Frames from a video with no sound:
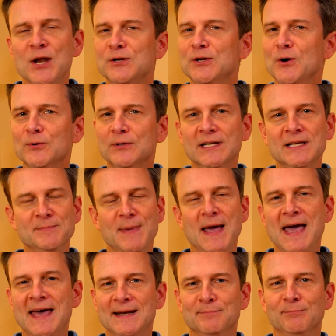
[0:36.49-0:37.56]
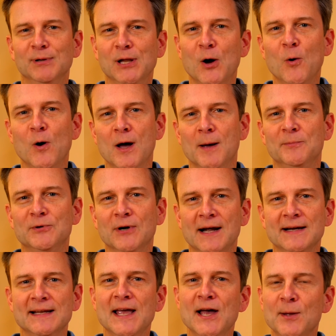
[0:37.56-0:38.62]
Don't get mad and blow up
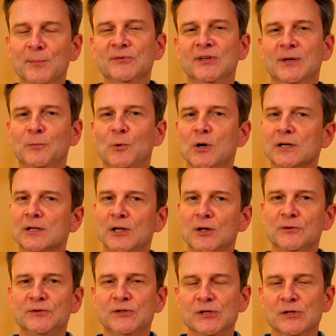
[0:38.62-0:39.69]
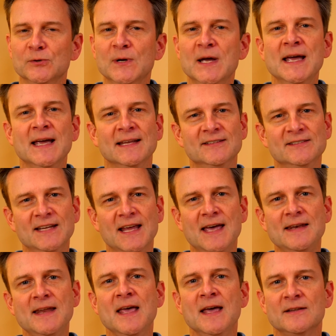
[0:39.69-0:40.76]
trying to help someone close to you.
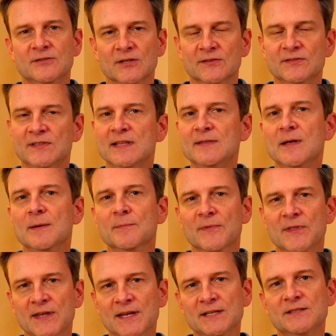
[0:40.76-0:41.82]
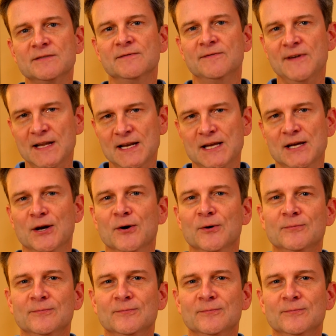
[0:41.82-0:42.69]
Instead, just send them this video.